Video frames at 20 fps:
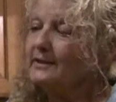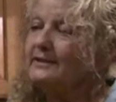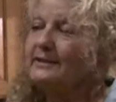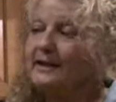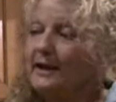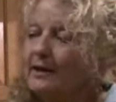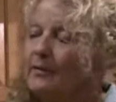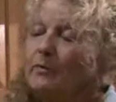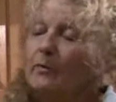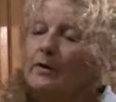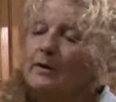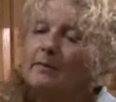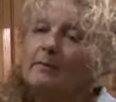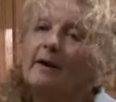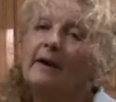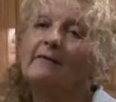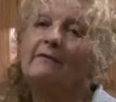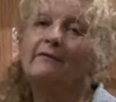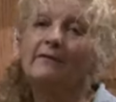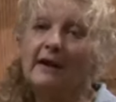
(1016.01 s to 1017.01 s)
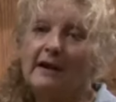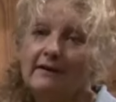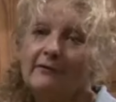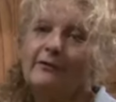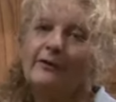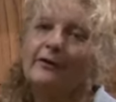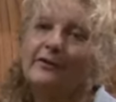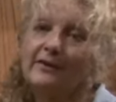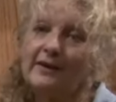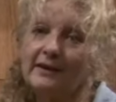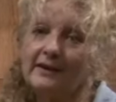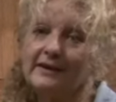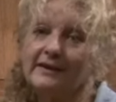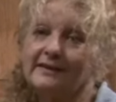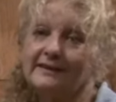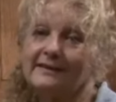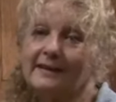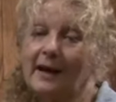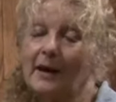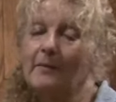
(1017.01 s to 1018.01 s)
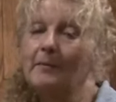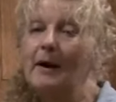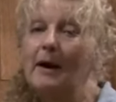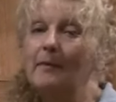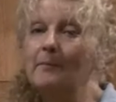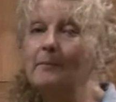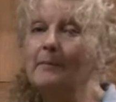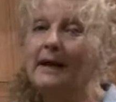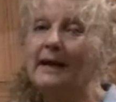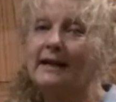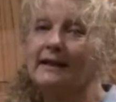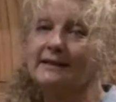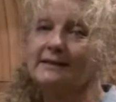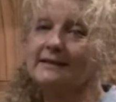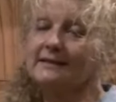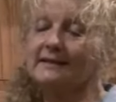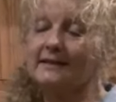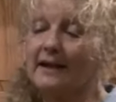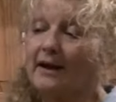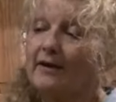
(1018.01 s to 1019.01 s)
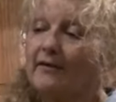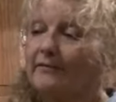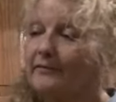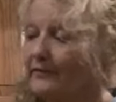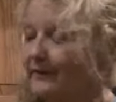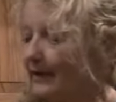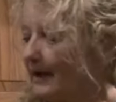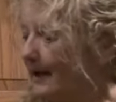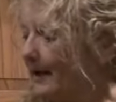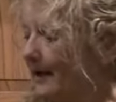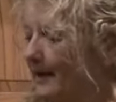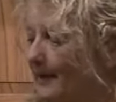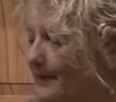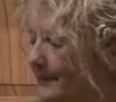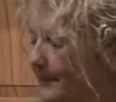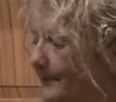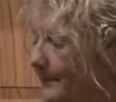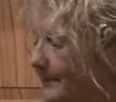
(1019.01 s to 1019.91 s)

to say one of my favorite things about making stuff um,